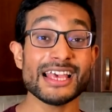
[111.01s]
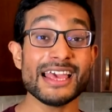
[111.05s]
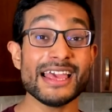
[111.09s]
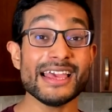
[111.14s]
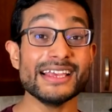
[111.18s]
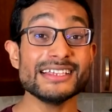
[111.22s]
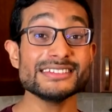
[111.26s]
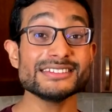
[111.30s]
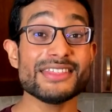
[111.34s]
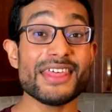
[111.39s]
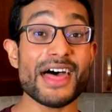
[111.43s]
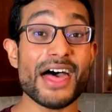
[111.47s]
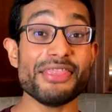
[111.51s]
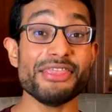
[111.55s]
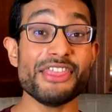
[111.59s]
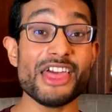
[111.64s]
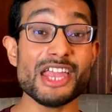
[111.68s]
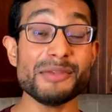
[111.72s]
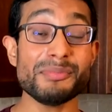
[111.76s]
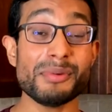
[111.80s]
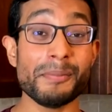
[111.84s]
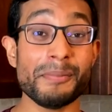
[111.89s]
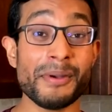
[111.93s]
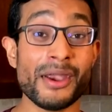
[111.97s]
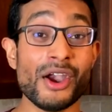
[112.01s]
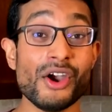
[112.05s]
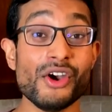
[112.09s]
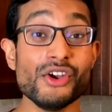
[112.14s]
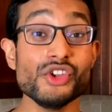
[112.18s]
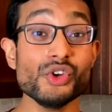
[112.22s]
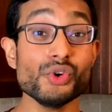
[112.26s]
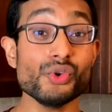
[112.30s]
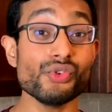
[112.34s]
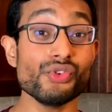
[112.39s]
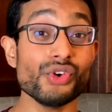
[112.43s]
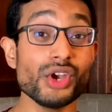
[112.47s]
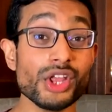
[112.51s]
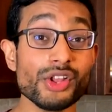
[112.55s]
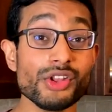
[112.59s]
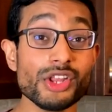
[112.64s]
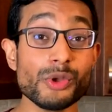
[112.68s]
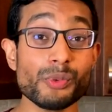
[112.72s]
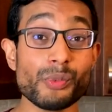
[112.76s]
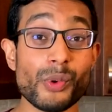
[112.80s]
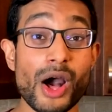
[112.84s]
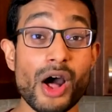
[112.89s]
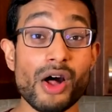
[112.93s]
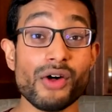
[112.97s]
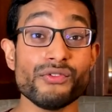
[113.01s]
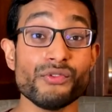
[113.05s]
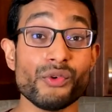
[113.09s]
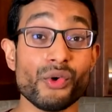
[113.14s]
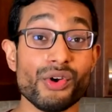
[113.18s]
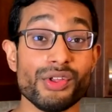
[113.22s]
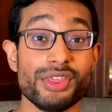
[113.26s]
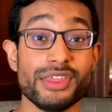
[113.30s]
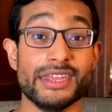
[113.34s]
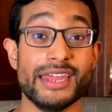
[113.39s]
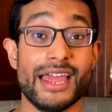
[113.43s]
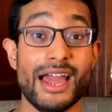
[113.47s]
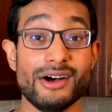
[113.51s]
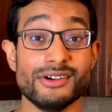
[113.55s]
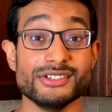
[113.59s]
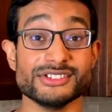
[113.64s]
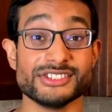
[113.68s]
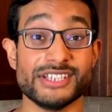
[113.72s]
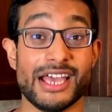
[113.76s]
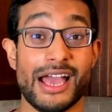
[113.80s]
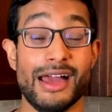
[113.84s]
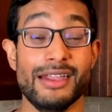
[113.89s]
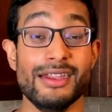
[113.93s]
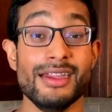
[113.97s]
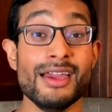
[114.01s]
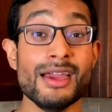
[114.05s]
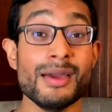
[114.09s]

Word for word: is that they prepare you really well for the LSAT.